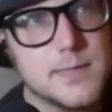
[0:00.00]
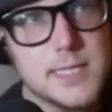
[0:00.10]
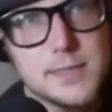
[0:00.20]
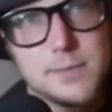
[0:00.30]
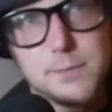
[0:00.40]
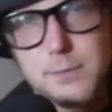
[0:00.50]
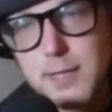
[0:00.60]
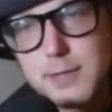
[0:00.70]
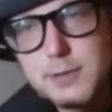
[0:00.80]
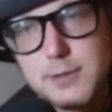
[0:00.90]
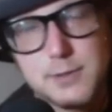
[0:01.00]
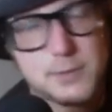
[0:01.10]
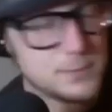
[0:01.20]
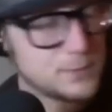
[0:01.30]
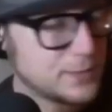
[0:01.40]
disinflections,
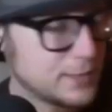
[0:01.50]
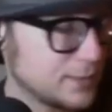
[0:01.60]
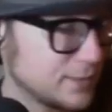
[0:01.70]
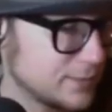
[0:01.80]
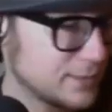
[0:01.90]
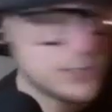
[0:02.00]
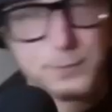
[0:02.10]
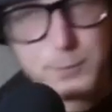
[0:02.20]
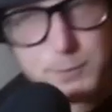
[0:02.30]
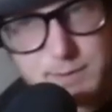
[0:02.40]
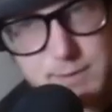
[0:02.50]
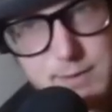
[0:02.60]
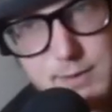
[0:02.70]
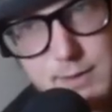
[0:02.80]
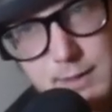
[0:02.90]
or what are they called,
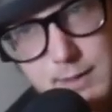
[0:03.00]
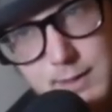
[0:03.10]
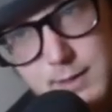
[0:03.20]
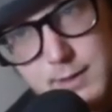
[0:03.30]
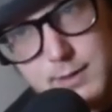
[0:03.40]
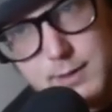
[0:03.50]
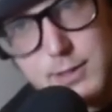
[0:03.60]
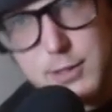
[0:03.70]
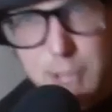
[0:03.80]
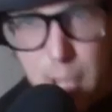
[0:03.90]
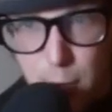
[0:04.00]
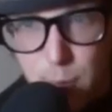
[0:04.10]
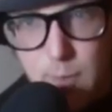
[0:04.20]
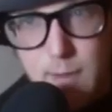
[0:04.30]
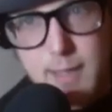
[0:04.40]
disfluences,
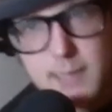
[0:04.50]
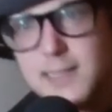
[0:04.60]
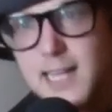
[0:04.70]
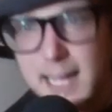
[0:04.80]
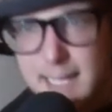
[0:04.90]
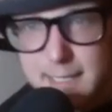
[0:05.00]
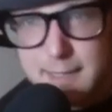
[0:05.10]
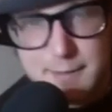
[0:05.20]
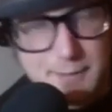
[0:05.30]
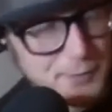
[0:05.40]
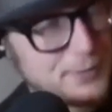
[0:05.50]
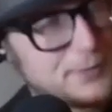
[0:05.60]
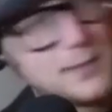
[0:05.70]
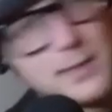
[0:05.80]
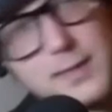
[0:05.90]
and like,
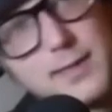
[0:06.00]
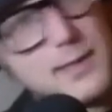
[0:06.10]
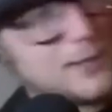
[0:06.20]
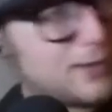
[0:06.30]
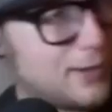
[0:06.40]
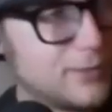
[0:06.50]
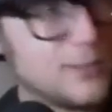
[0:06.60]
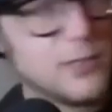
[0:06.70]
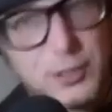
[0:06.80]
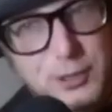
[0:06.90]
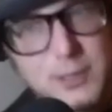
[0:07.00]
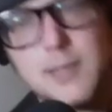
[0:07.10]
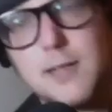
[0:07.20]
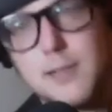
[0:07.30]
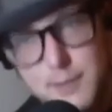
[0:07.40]
or all
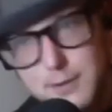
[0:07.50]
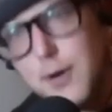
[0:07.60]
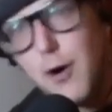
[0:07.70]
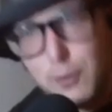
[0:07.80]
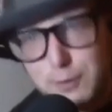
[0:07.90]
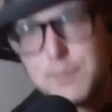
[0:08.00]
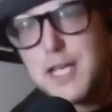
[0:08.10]
of